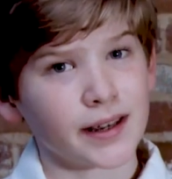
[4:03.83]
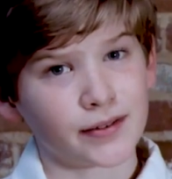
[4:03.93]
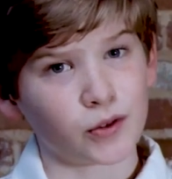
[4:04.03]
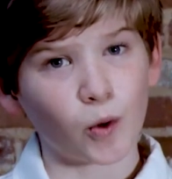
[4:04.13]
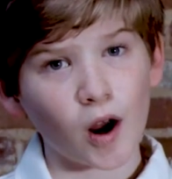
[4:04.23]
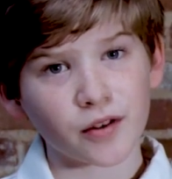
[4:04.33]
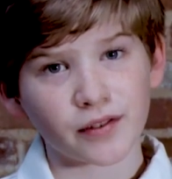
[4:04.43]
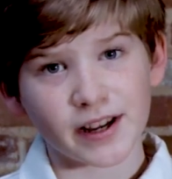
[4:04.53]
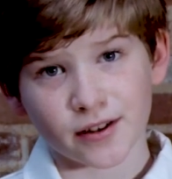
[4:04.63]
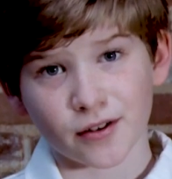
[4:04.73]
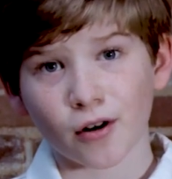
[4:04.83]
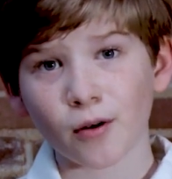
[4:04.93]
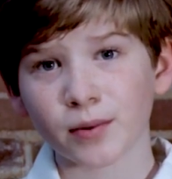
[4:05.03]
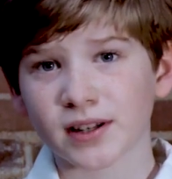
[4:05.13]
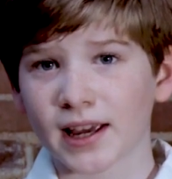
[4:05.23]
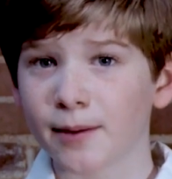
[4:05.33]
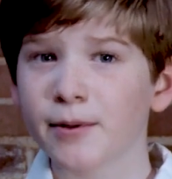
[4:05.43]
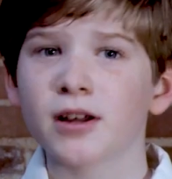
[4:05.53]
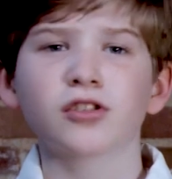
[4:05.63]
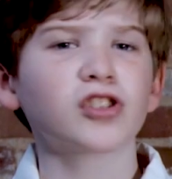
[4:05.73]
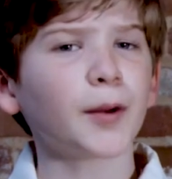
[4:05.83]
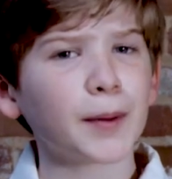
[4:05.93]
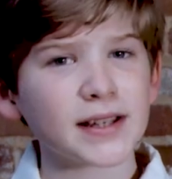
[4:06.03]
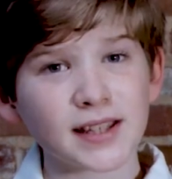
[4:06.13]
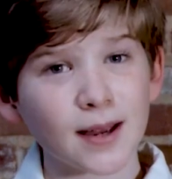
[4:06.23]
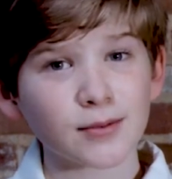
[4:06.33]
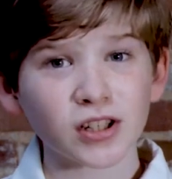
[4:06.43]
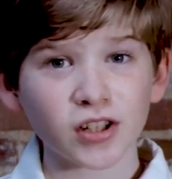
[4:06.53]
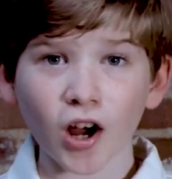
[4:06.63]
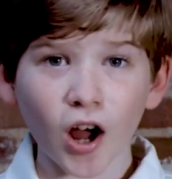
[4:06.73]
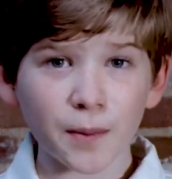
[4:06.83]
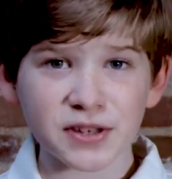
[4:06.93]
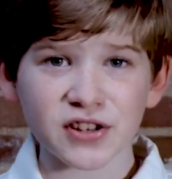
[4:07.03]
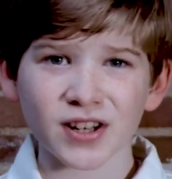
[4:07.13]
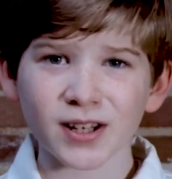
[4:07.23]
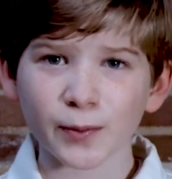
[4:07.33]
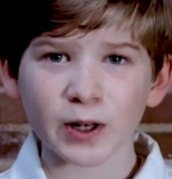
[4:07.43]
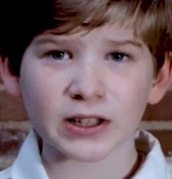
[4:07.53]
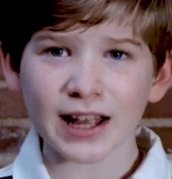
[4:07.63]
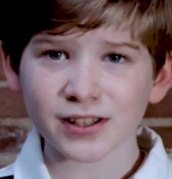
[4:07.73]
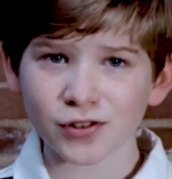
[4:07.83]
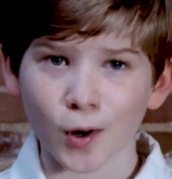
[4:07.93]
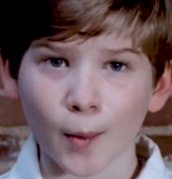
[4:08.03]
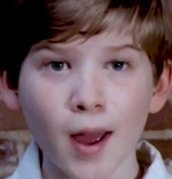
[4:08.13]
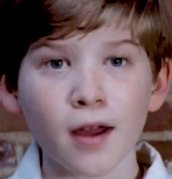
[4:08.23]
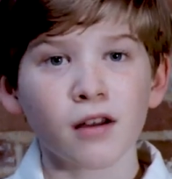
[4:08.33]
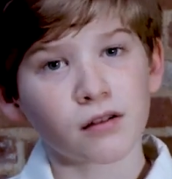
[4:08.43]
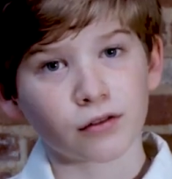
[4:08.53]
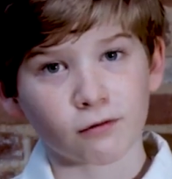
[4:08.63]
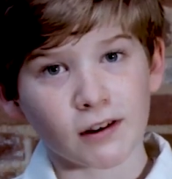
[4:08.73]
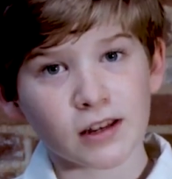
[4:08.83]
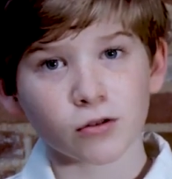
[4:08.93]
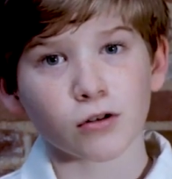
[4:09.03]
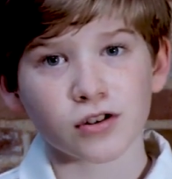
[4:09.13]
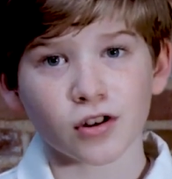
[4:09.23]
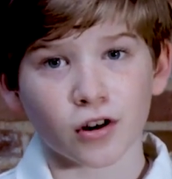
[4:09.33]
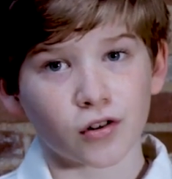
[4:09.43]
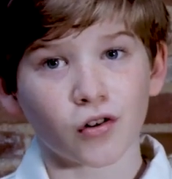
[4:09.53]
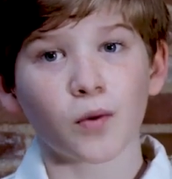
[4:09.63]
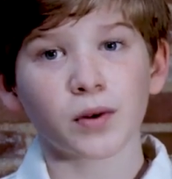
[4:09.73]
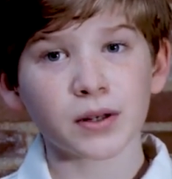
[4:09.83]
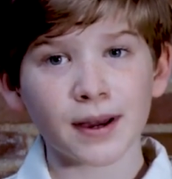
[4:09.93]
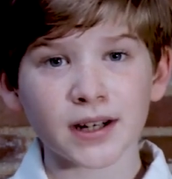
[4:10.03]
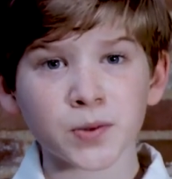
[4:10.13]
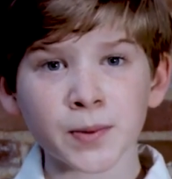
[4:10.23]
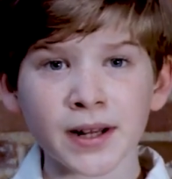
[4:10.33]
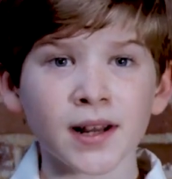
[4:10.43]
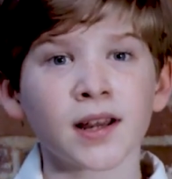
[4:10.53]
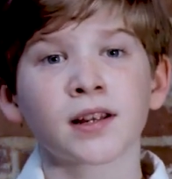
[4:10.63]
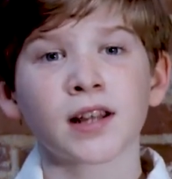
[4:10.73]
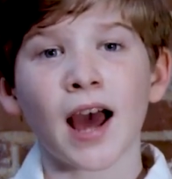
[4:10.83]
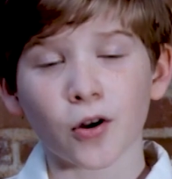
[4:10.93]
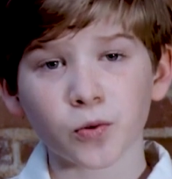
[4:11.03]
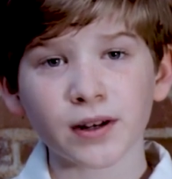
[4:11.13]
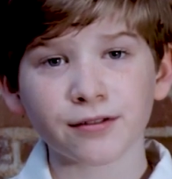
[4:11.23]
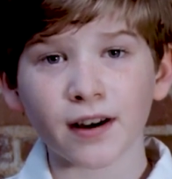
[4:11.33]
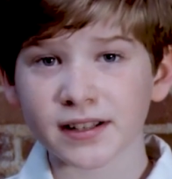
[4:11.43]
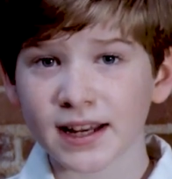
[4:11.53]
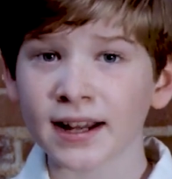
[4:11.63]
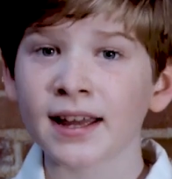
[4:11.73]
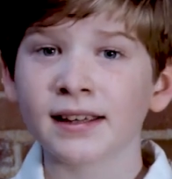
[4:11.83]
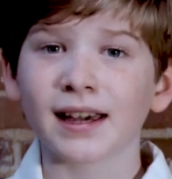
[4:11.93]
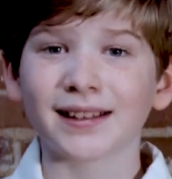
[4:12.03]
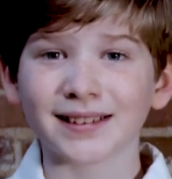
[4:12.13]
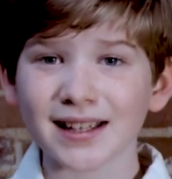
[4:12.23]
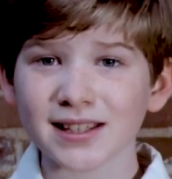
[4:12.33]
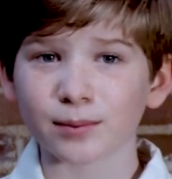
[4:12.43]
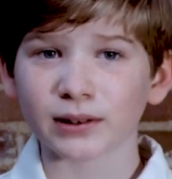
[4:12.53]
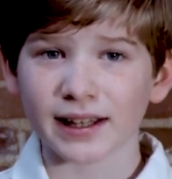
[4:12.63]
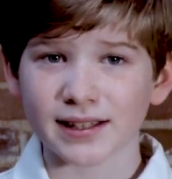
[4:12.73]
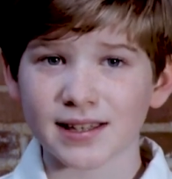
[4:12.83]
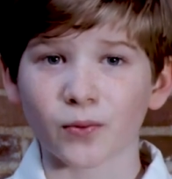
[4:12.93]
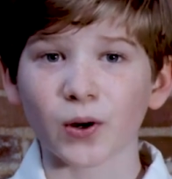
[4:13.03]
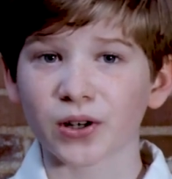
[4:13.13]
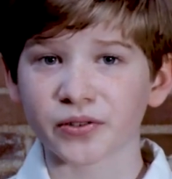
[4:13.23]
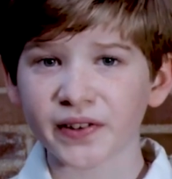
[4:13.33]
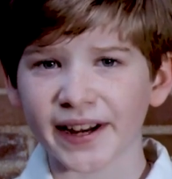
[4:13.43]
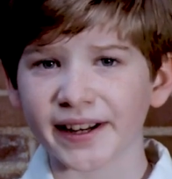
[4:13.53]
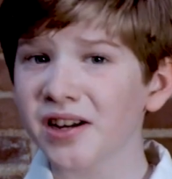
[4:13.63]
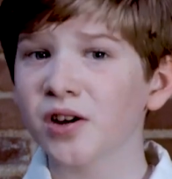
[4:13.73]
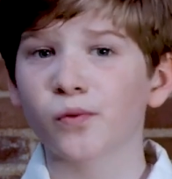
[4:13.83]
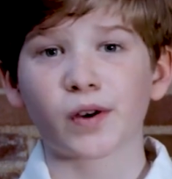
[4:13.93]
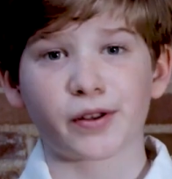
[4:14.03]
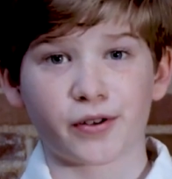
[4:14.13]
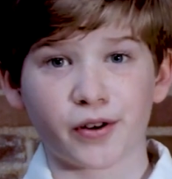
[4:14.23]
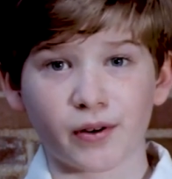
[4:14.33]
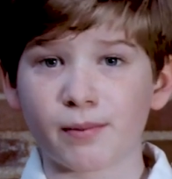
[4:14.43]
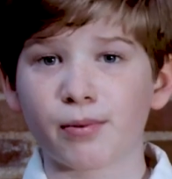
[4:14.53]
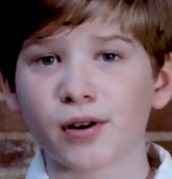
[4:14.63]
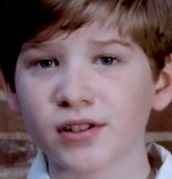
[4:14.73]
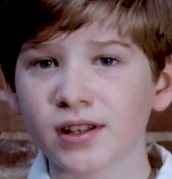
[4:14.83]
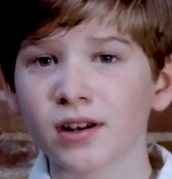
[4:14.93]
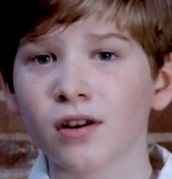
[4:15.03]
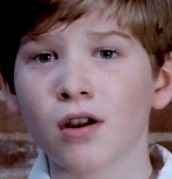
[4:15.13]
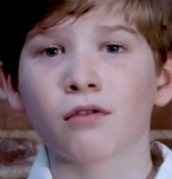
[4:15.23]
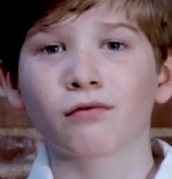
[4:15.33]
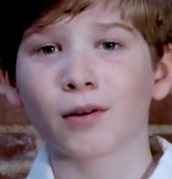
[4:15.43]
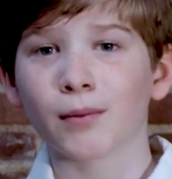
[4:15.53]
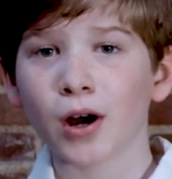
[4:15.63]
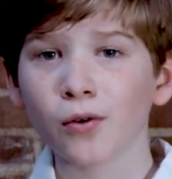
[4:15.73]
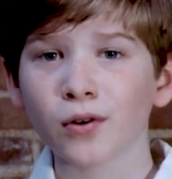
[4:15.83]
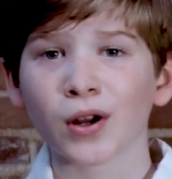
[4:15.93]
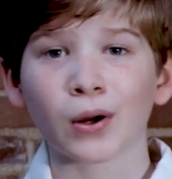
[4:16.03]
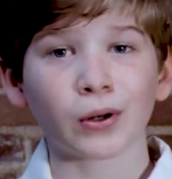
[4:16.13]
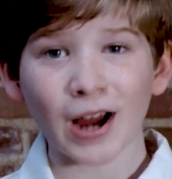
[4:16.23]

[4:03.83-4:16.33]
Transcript: if you want to raise your Chromebook game, drop by samsung dot com slash anymore classroom for resources on Chromebook management, how to win funding, and lesson plans that work great, whether you're in person, remote, or